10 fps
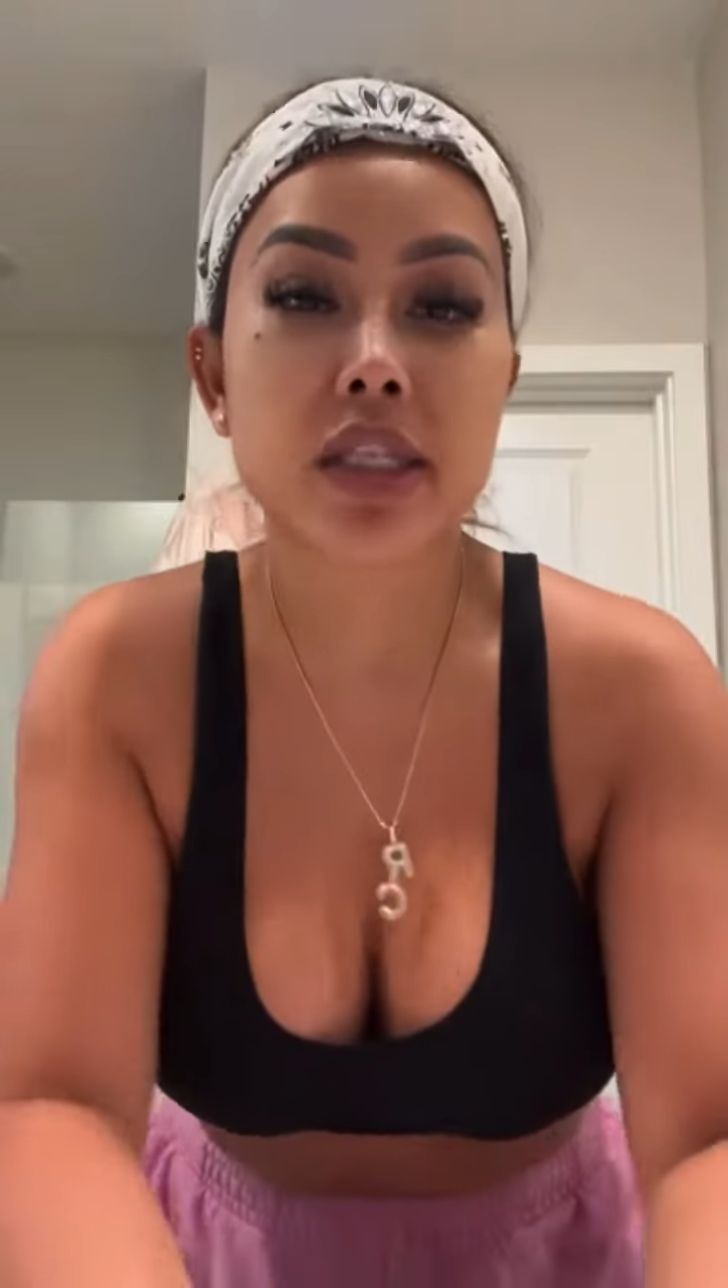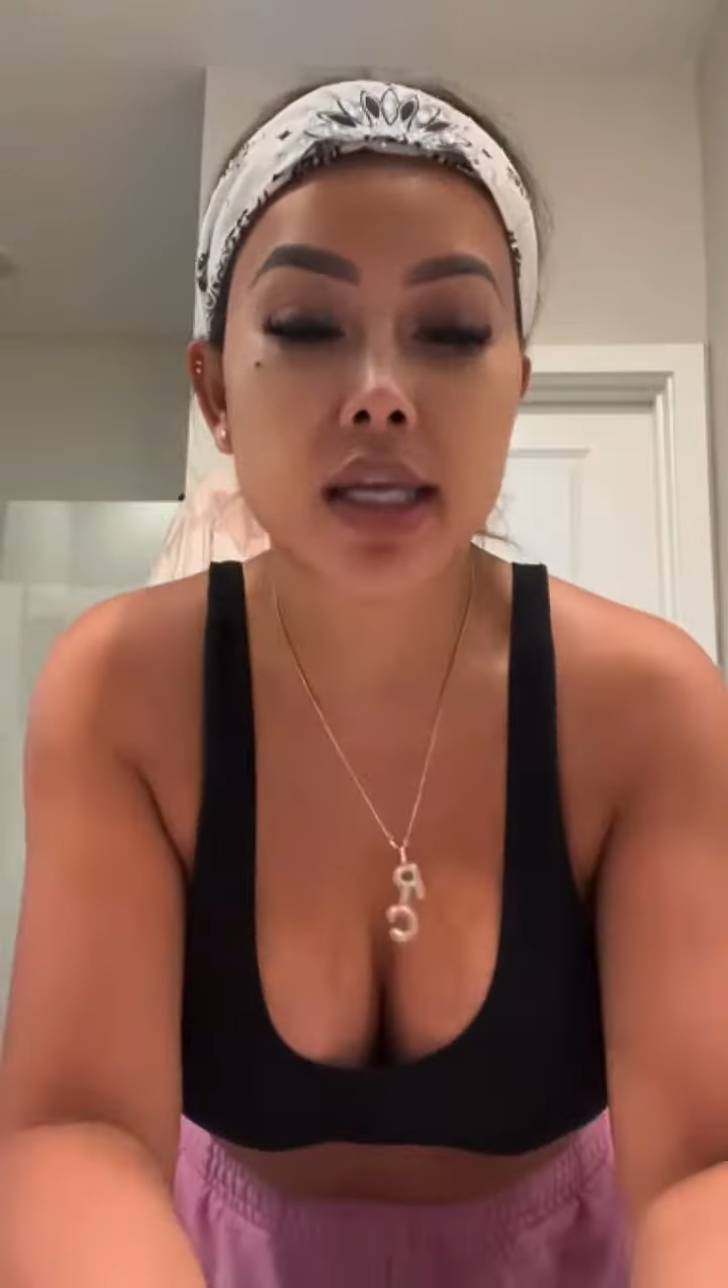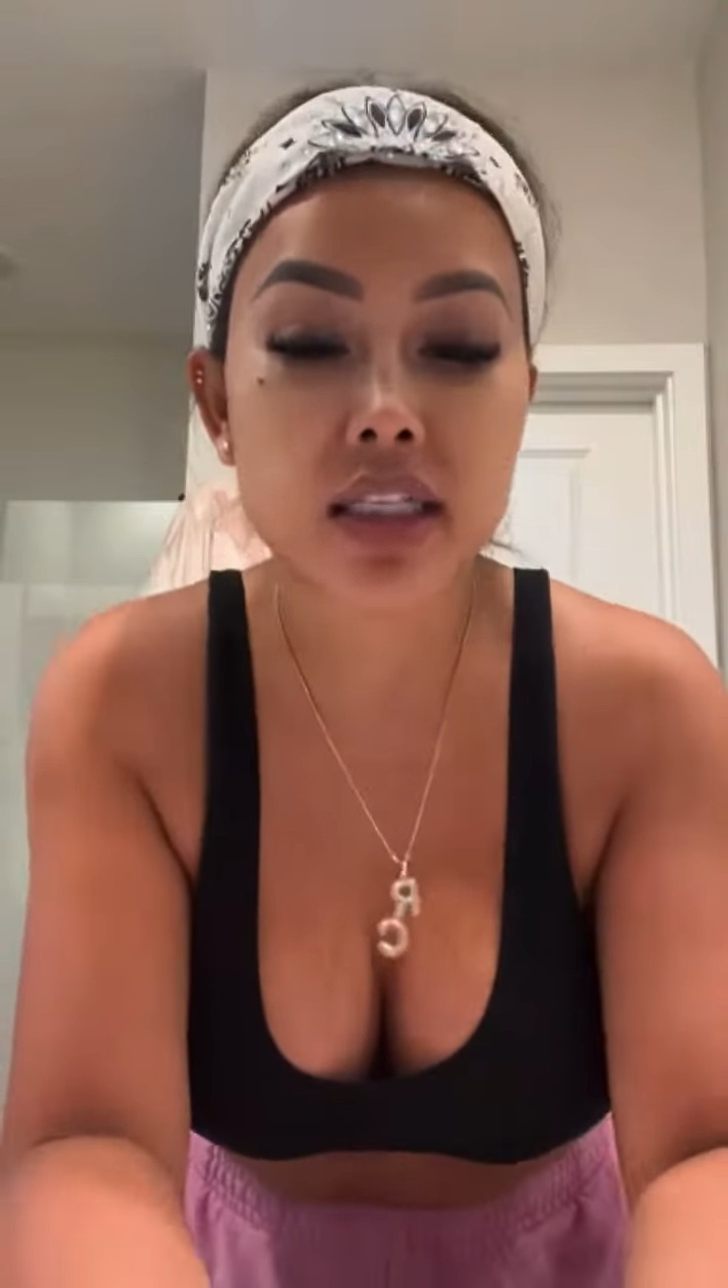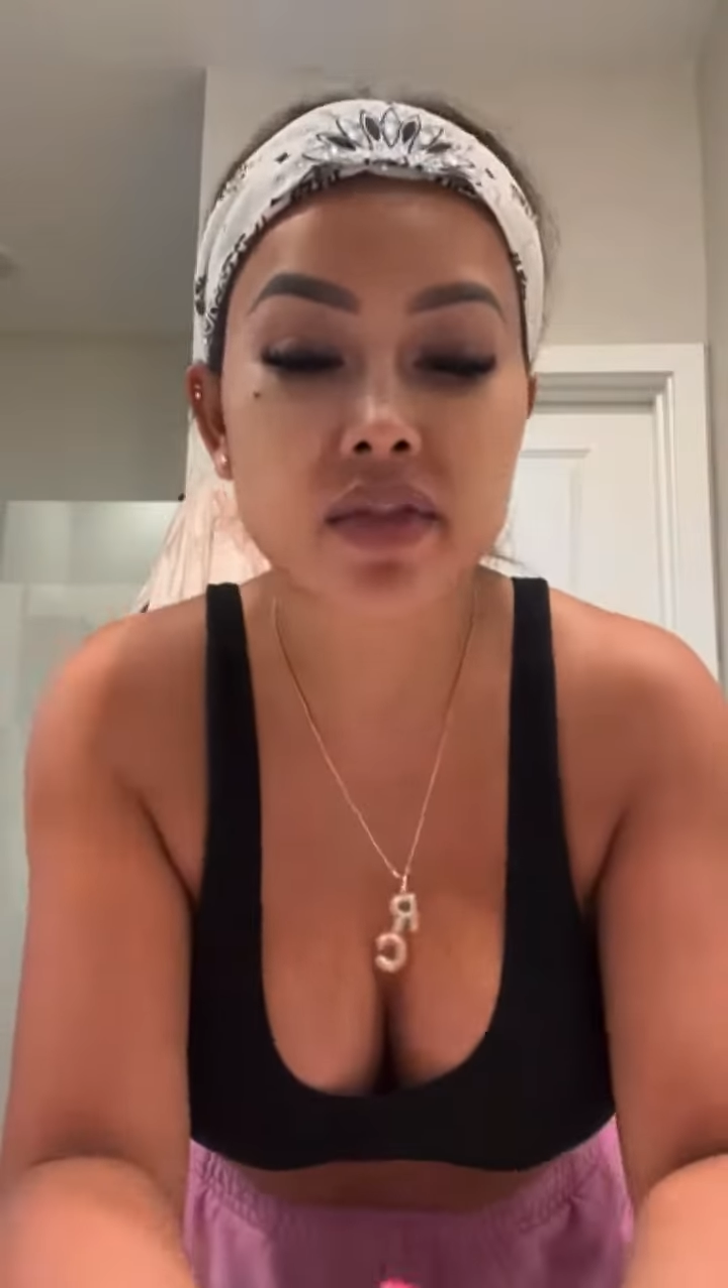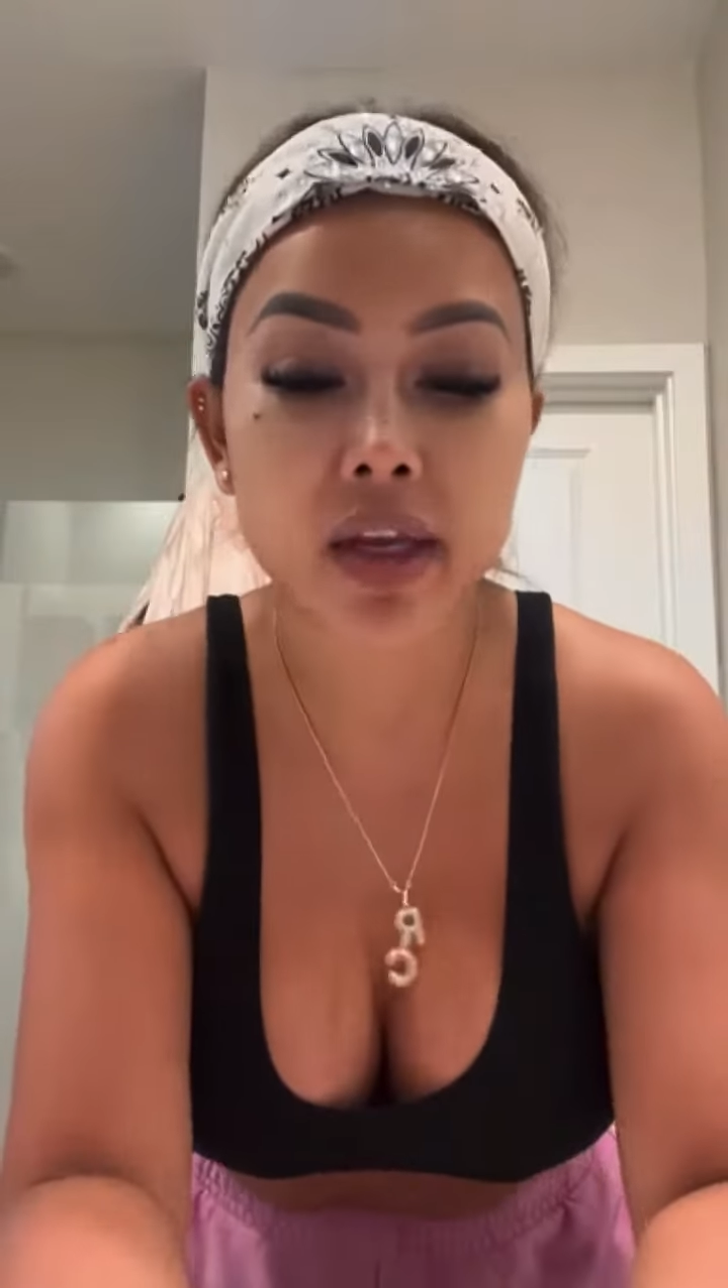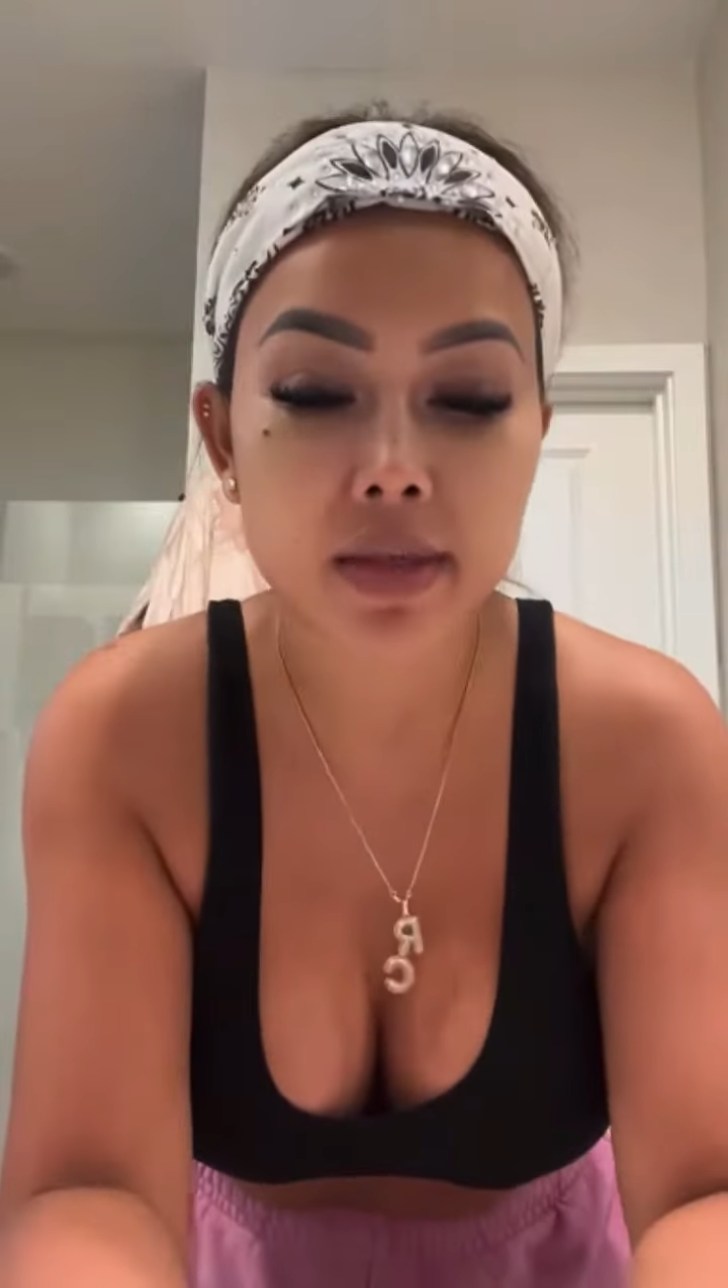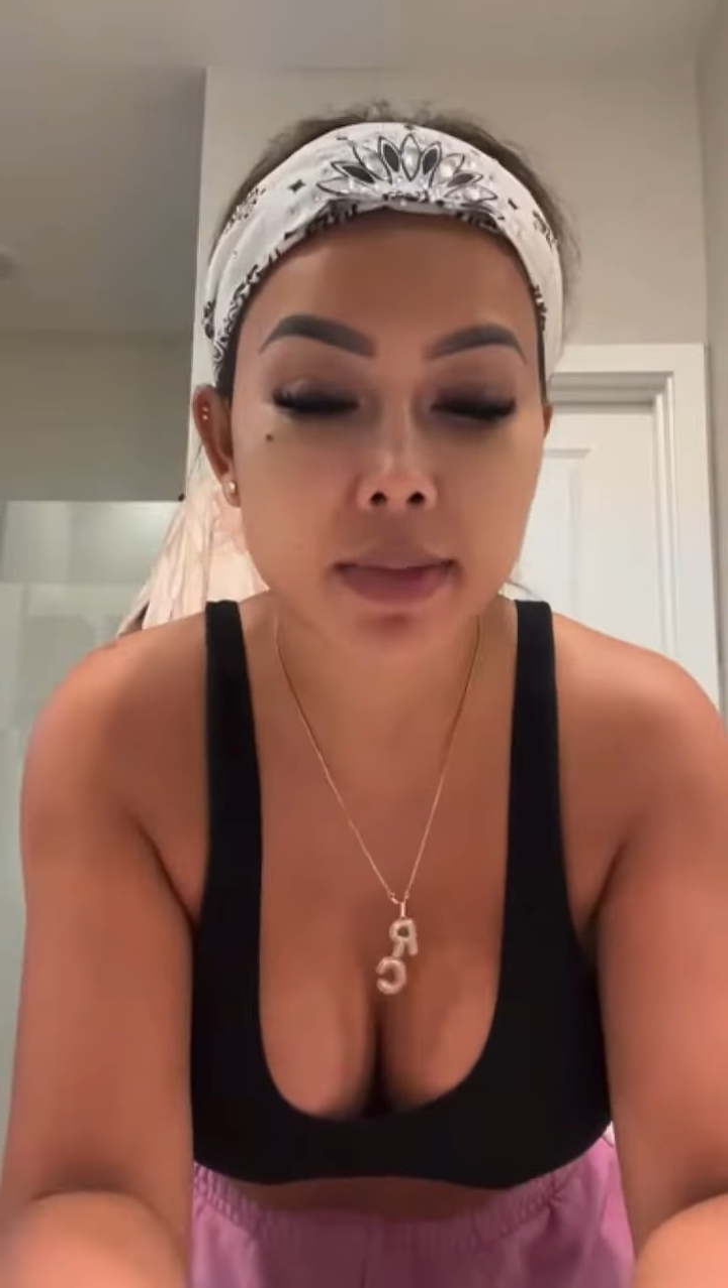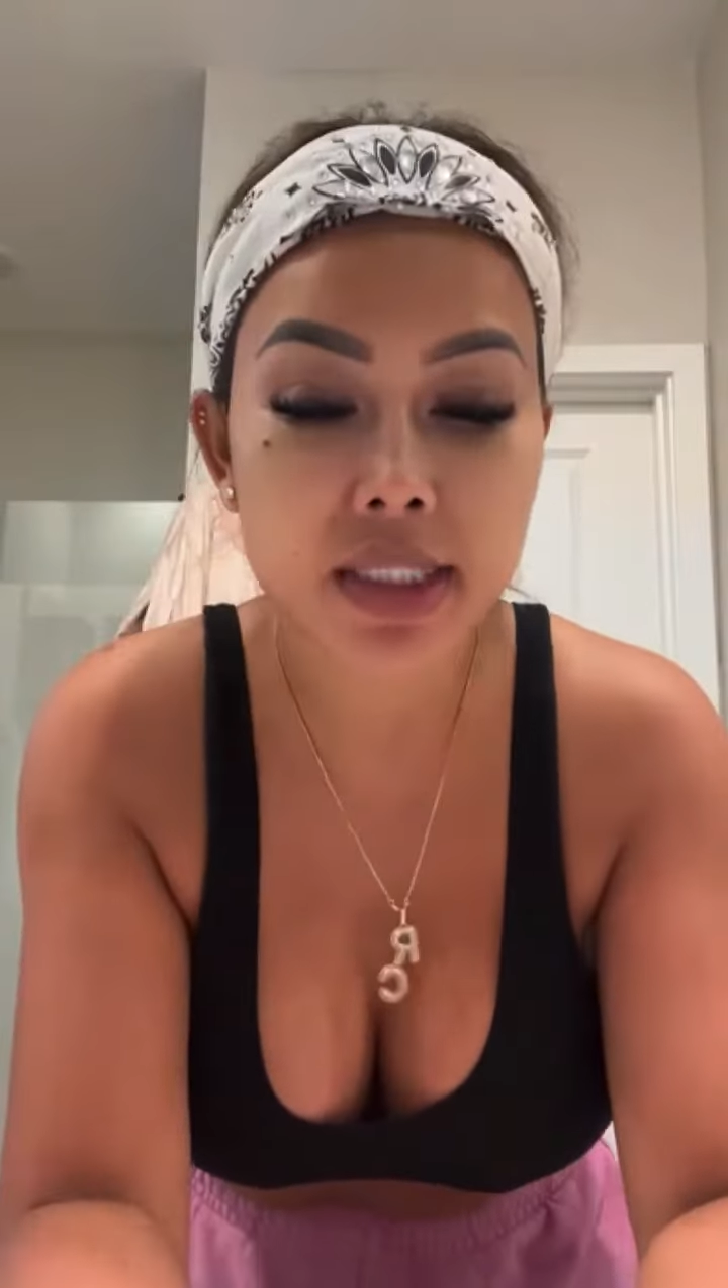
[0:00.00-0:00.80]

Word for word: It has vitamin